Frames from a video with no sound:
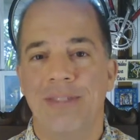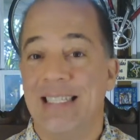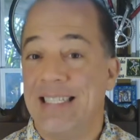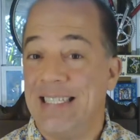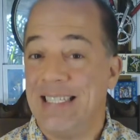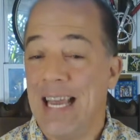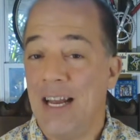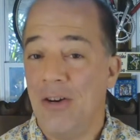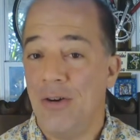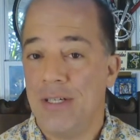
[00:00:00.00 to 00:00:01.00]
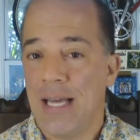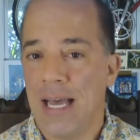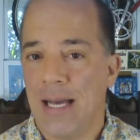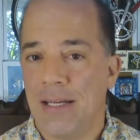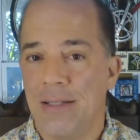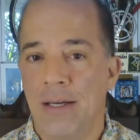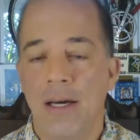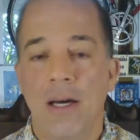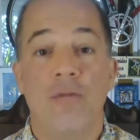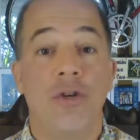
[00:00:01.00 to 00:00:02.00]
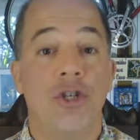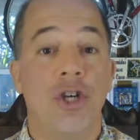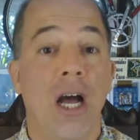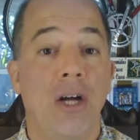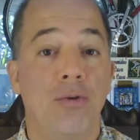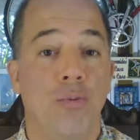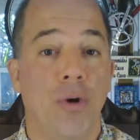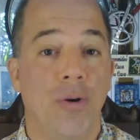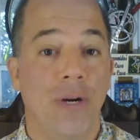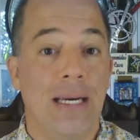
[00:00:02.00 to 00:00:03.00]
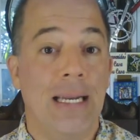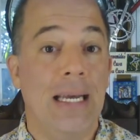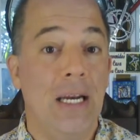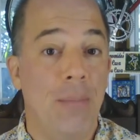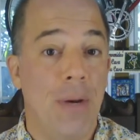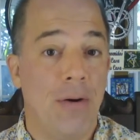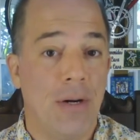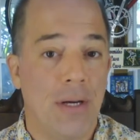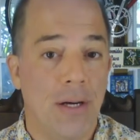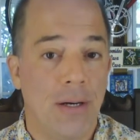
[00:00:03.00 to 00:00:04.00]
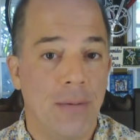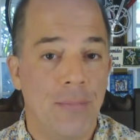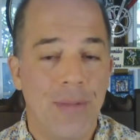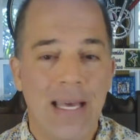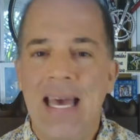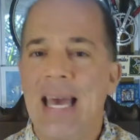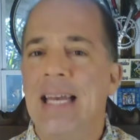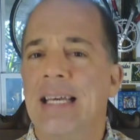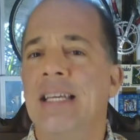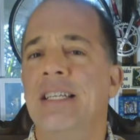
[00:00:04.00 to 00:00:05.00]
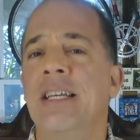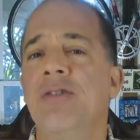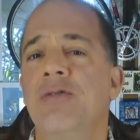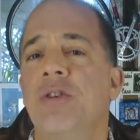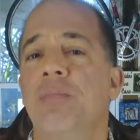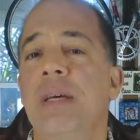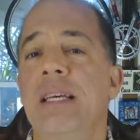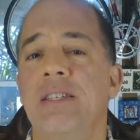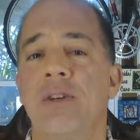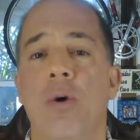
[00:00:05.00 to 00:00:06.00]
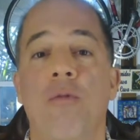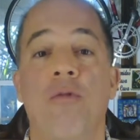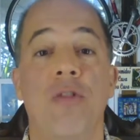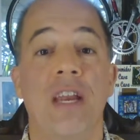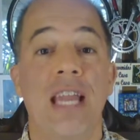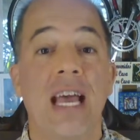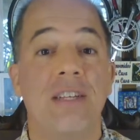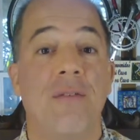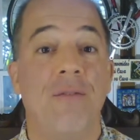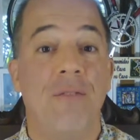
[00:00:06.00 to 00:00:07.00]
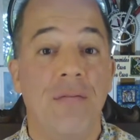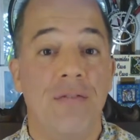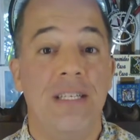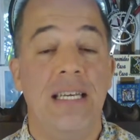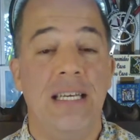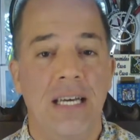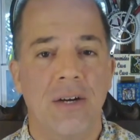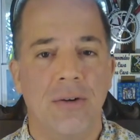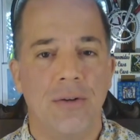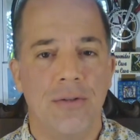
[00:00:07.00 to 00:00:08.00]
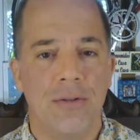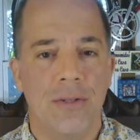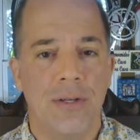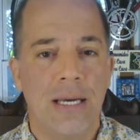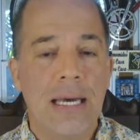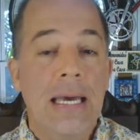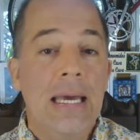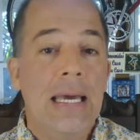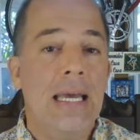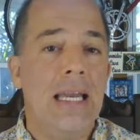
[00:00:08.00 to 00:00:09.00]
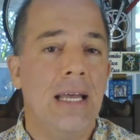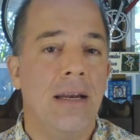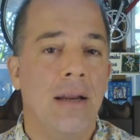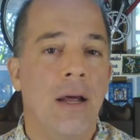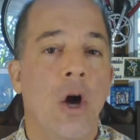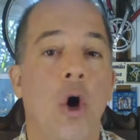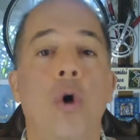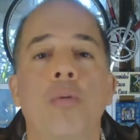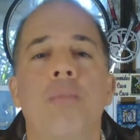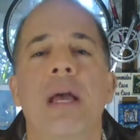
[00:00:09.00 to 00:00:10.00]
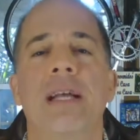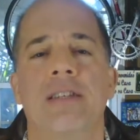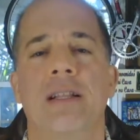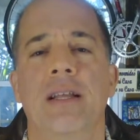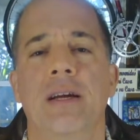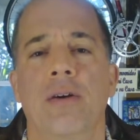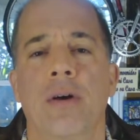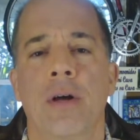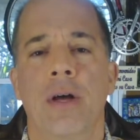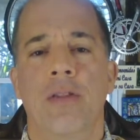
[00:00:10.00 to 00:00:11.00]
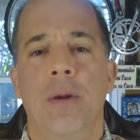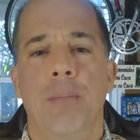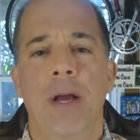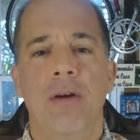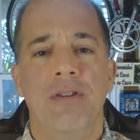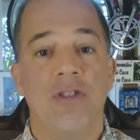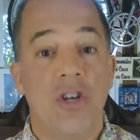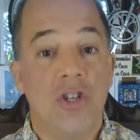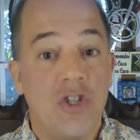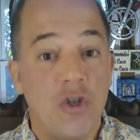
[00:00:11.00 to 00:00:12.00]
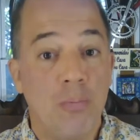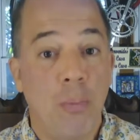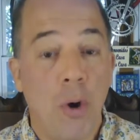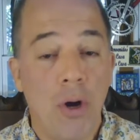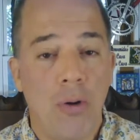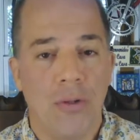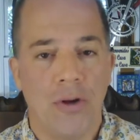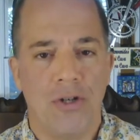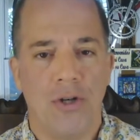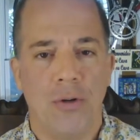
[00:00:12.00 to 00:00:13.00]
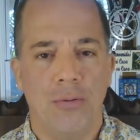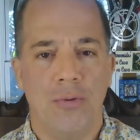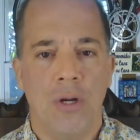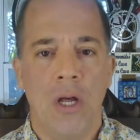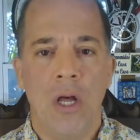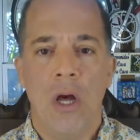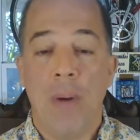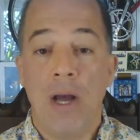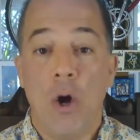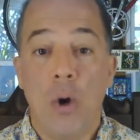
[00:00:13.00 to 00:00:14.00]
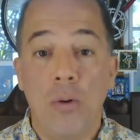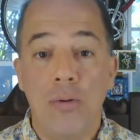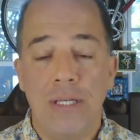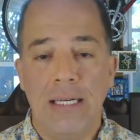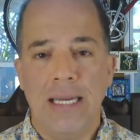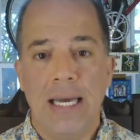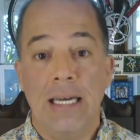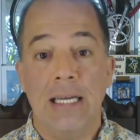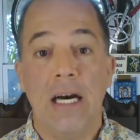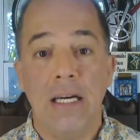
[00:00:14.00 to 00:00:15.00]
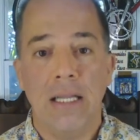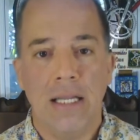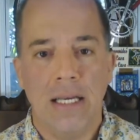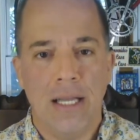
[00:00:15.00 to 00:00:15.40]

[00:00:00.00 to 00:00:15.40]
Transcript: the standard text for child rearing in America, and continues to be so for the next fifty years. In it, Holt makes clear that parents spoil their children by holding and cuddling